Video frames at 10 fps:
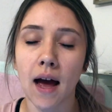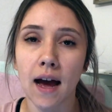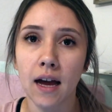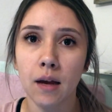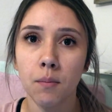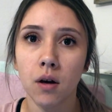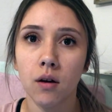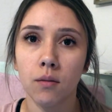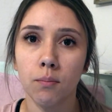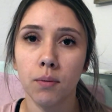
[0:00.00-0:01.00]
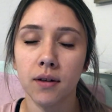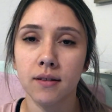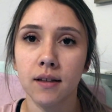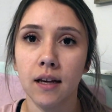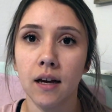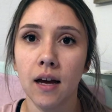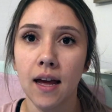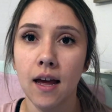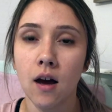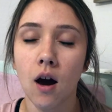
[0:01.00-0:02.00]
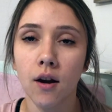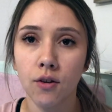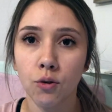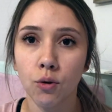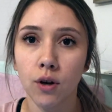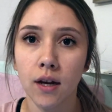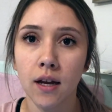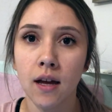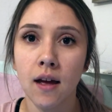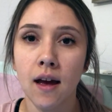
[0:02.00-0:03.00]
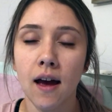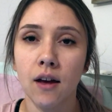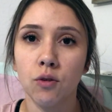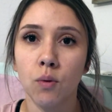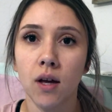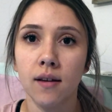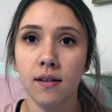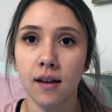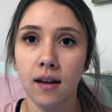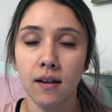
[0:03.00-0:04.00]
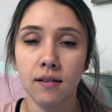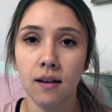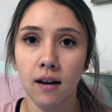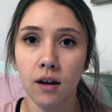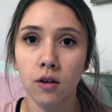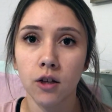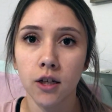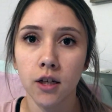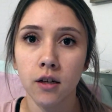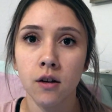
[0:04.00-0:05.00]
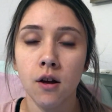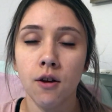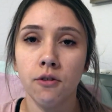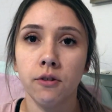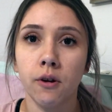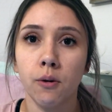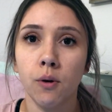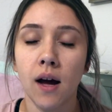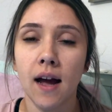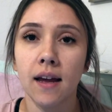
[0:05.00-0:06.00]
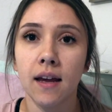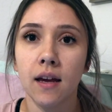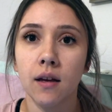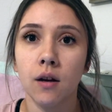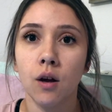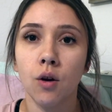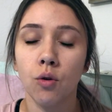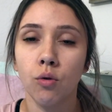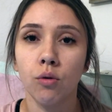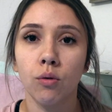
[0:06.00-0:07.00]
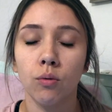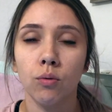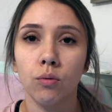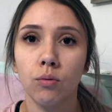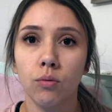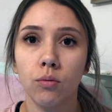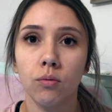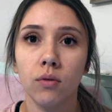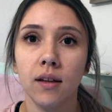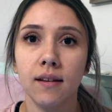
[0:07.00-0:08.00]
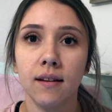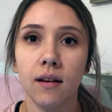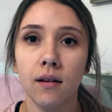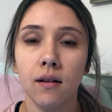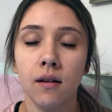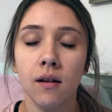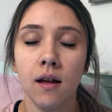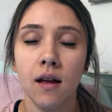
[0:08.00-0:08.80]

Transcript: I'm personally a auditory as well as a kinesthetic learner, so I can listen